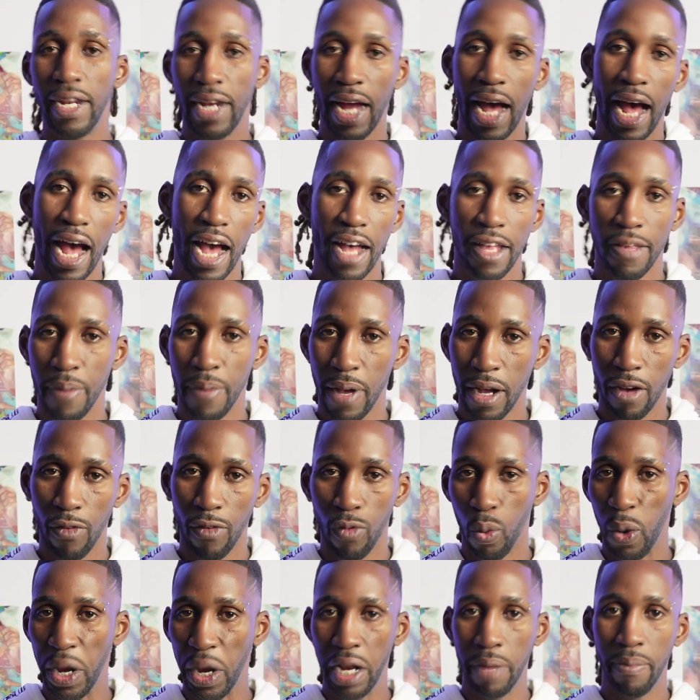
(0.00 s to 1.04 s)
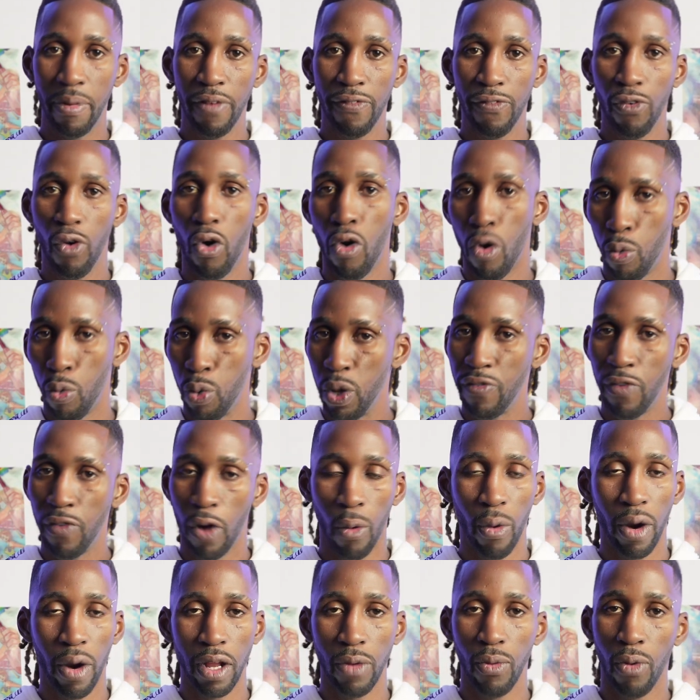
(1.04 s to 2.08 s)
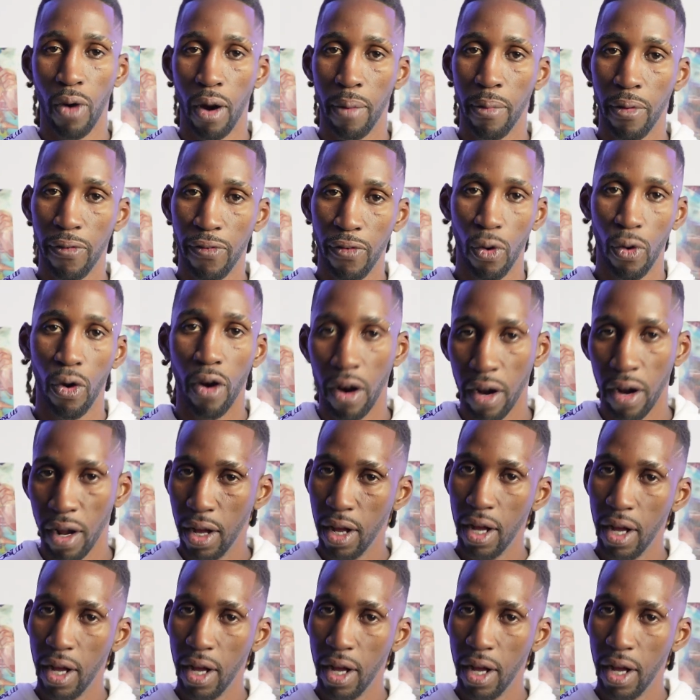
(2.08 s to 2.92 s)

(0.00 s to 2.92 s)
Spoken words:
that aspect of winning before. We've already won before.